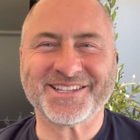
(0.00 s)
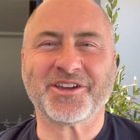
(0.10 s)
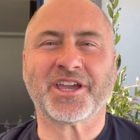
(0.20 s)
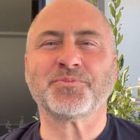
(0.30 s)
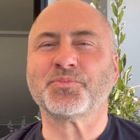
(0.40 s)
you
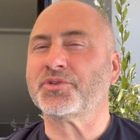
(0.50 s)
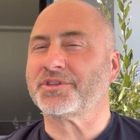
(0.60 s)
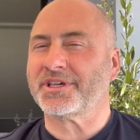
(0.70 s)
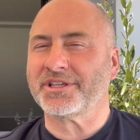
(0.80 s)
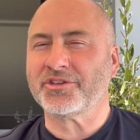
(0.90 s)
can
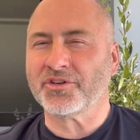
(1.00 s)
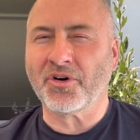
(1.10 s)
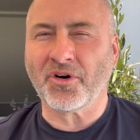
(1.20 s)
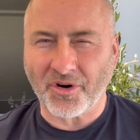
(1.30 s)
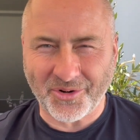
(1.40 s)
put in
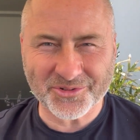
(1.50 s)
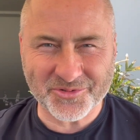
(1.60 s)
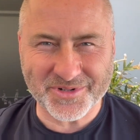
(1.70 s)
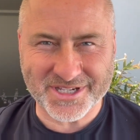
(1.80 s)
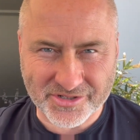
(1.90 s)
your own
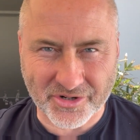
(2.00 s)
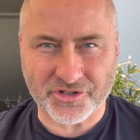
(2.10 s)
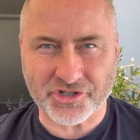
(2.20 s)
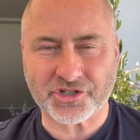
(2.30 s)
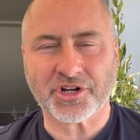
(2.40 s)

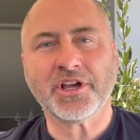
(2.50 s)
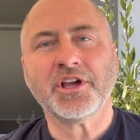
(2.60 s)
research